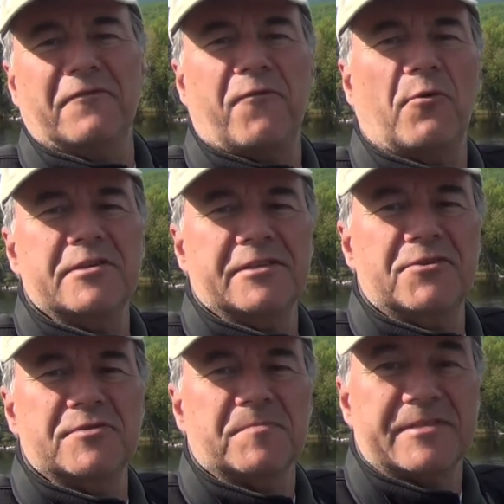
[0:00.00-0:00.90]
the forest and
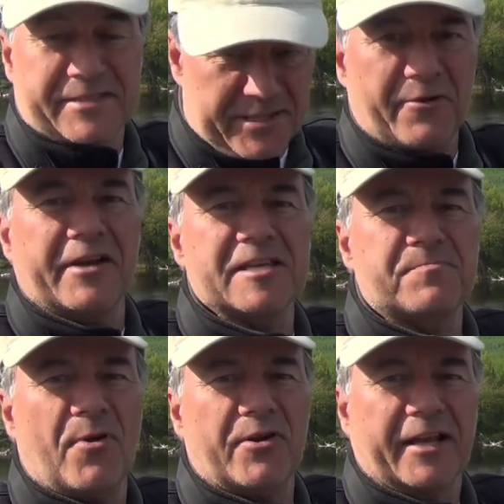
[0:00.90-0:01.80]
do some serious
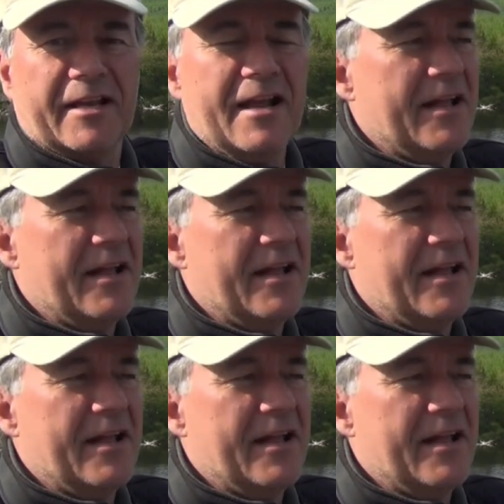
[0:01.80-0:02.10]
birding.